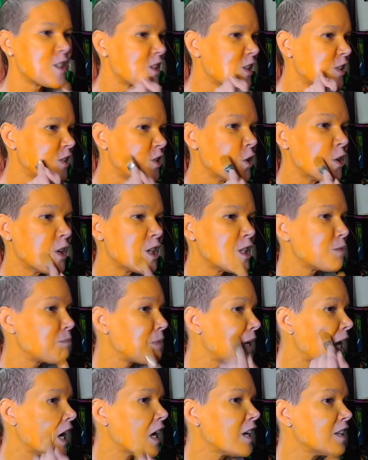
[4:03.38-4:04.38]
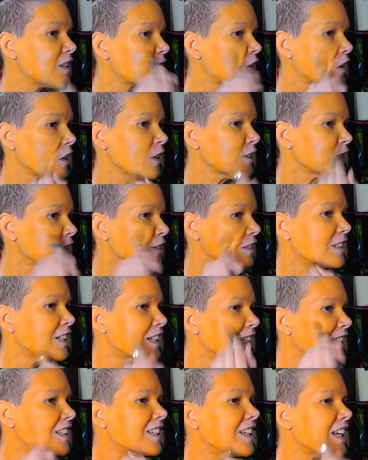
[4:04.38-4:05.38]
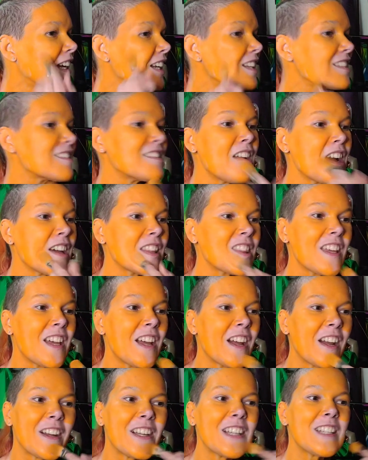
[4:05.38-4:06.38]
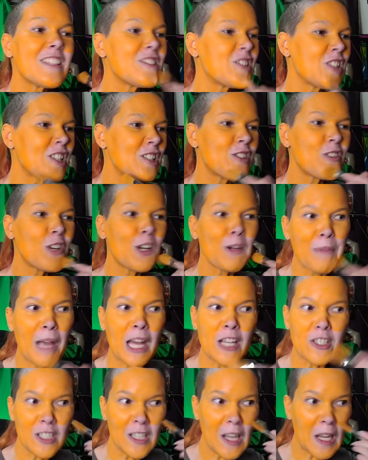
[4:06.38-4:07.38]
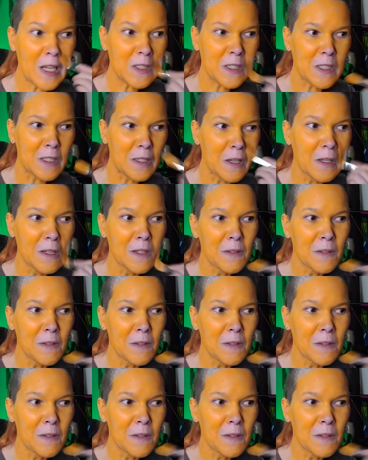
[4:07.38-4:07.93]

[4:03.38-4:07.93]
noise behind the curtain. It is not there. It is just your imagination.